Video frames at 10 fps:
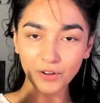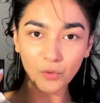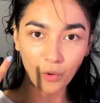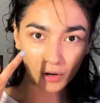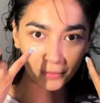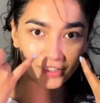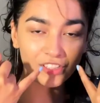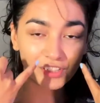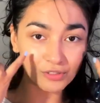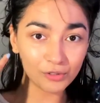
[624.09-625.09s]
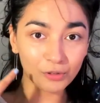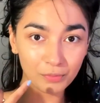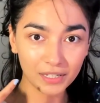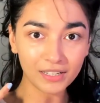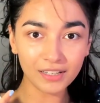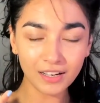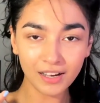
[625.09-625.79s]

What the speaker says: don't want my cheeks to look bigger.